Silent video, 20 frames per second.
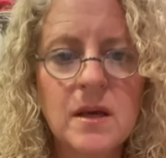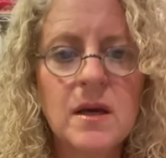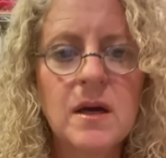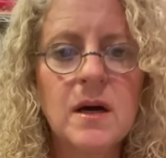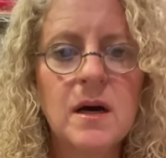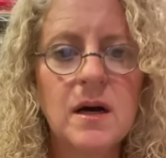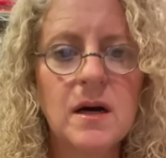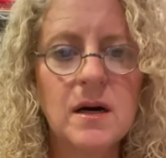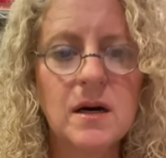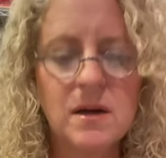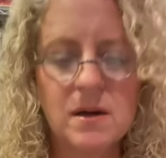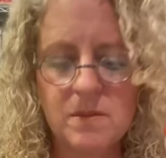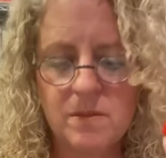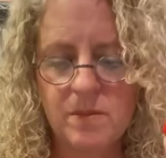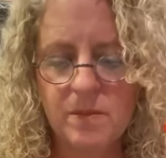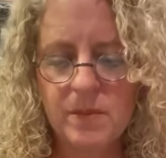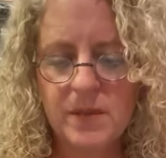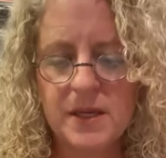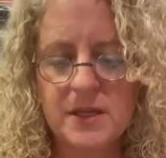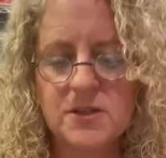
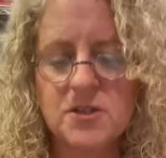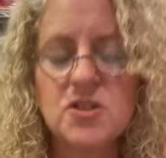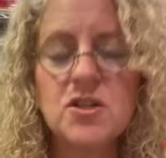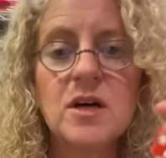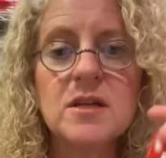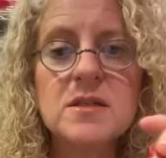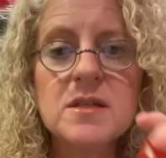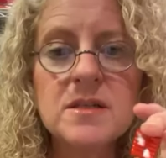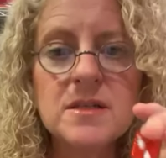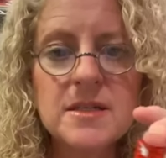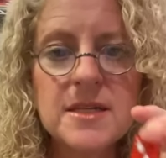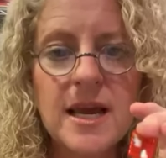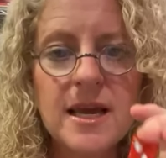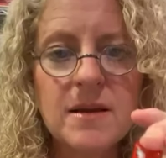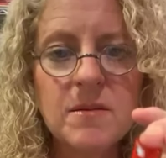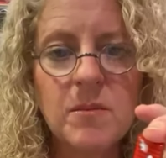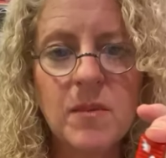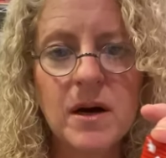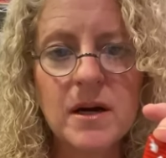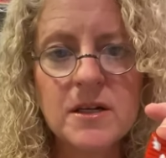It doesn't take
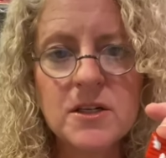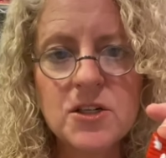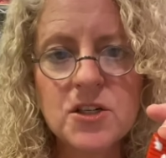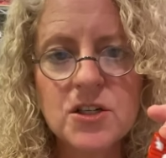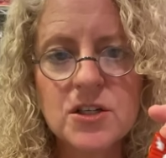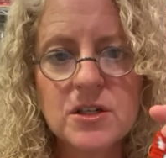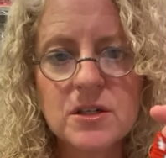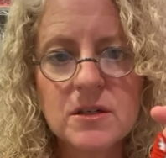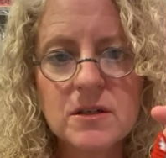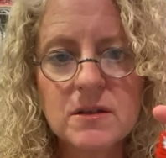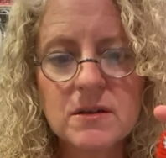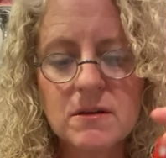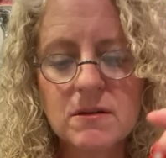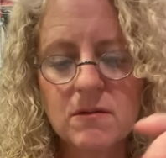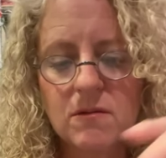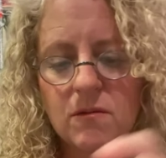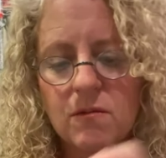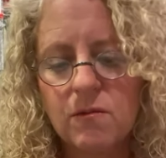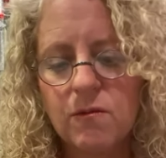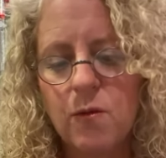much
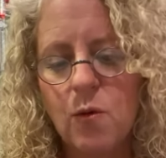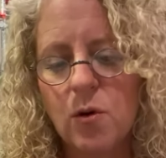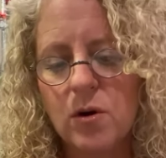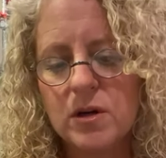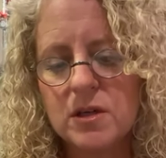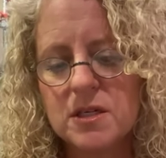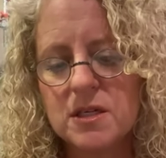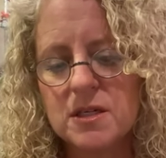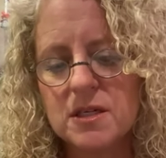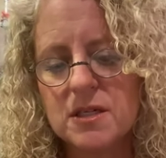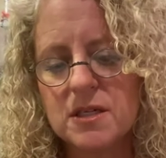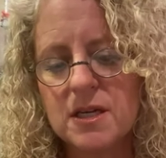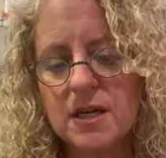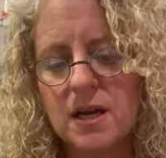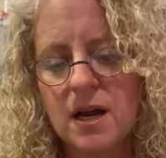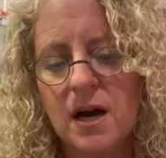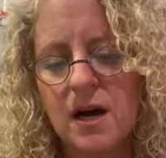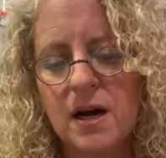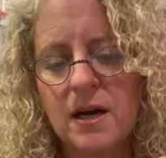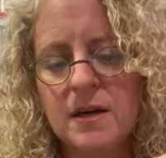for it to stick
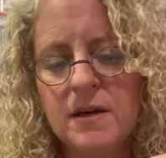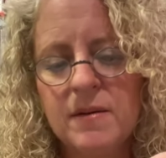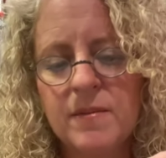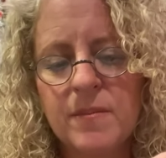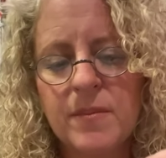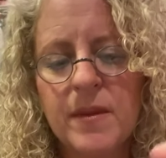on,